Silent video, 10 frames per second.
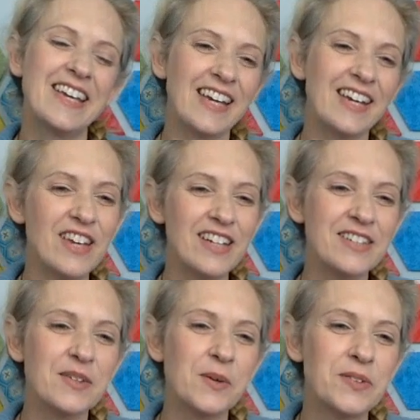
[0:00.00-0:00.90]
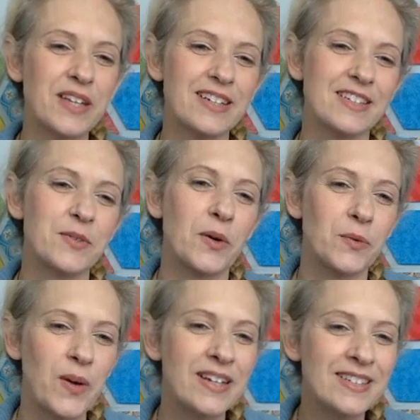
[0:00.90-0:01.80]
If that is a quote, that is a quote.
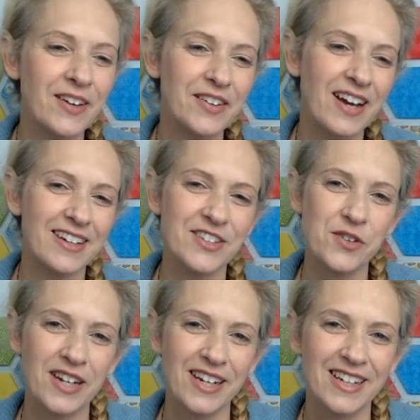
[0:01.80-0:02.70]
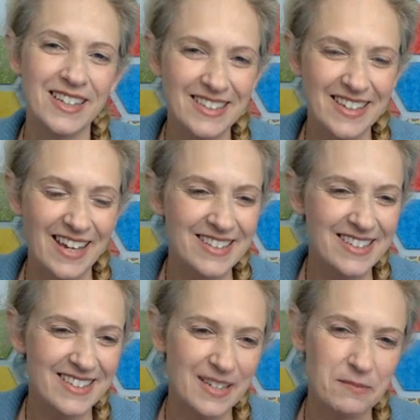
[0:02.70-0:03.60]
When in doubt, hug a tree. Yes,
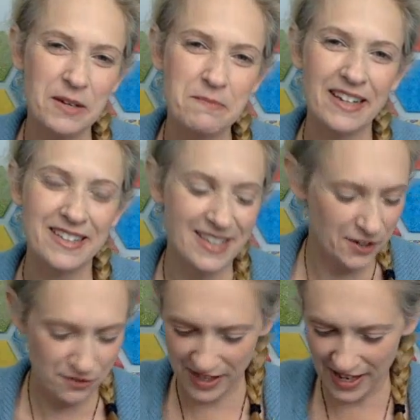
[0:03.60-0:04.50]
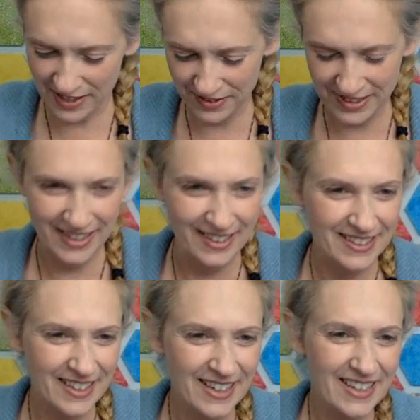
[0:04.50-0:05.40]
someone can make a sticker for that if we like.
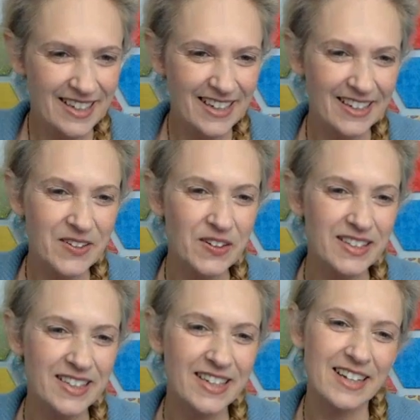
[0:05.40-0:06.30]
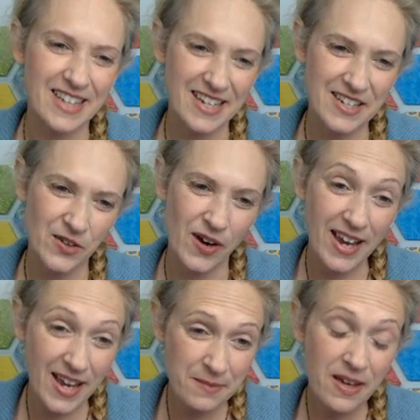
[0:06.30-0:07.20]
And Courtney, thank you.
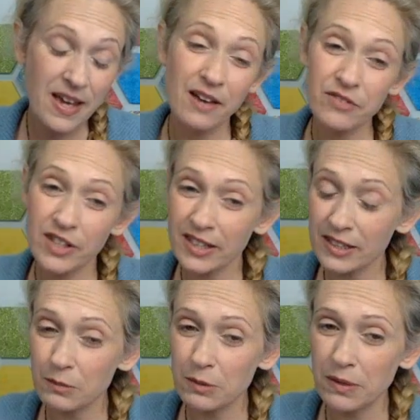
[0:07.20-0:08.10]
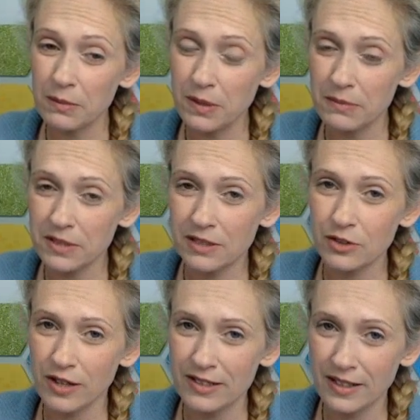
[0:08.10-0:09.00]
I'm feeling a little bit better, but I'm still
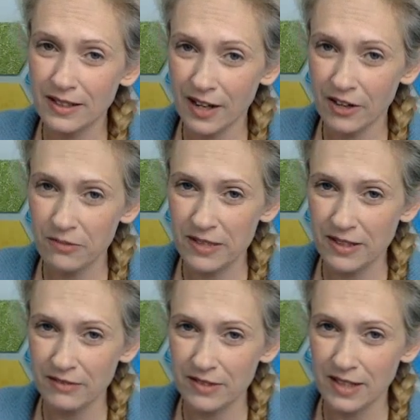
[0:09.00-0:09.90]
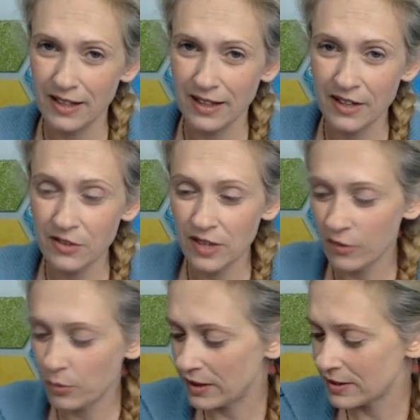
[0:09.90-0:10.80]
trying to take care of myself today. I even have
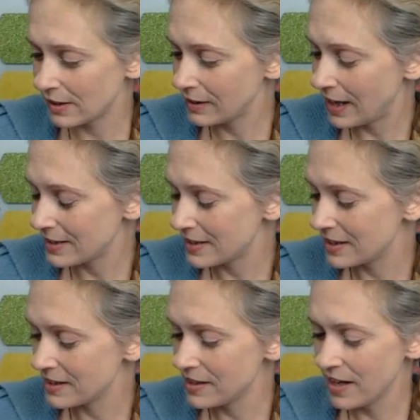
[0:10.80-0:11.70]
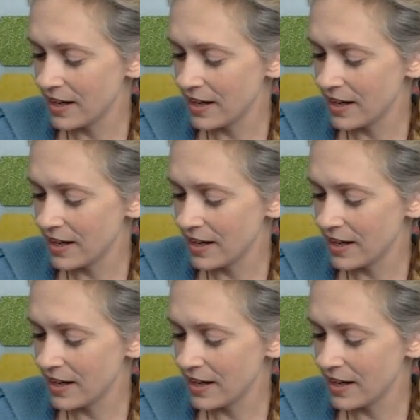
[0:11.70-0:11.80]
a pair of sunglasses here.